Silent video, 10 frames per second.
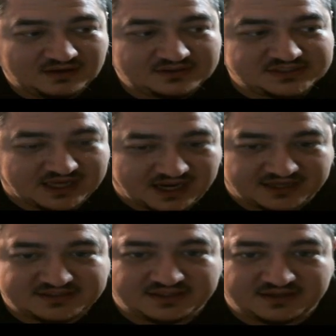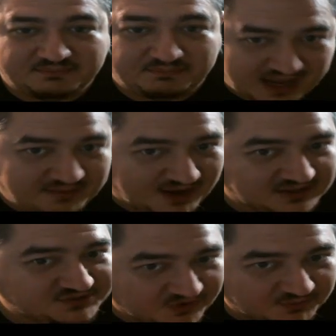to connect to the
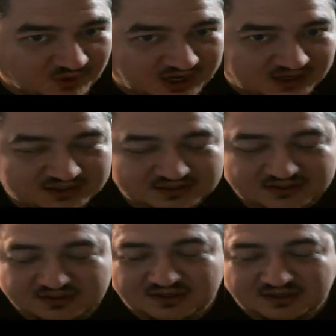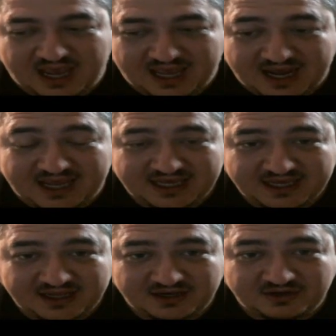BenBox firmware, and I
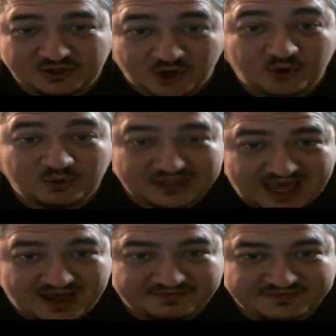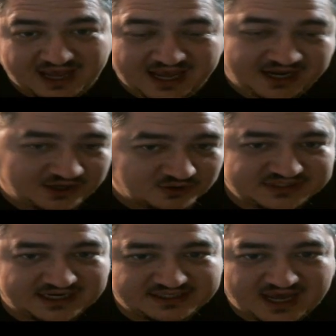hit go left and it goes
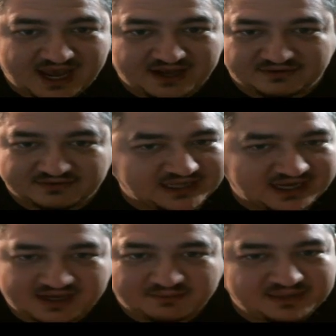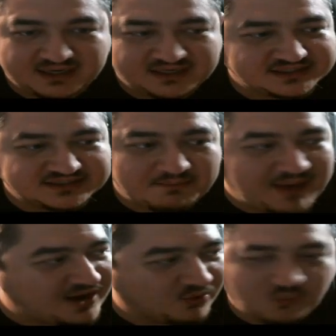at a diagonal. That, I mean, it doesn't
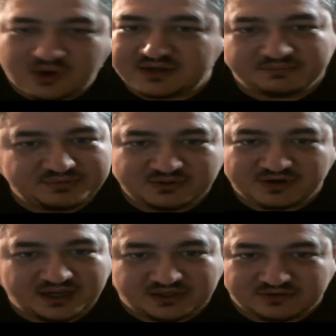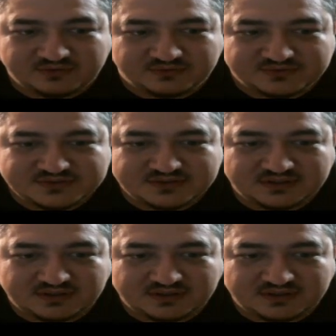matter what computer I use.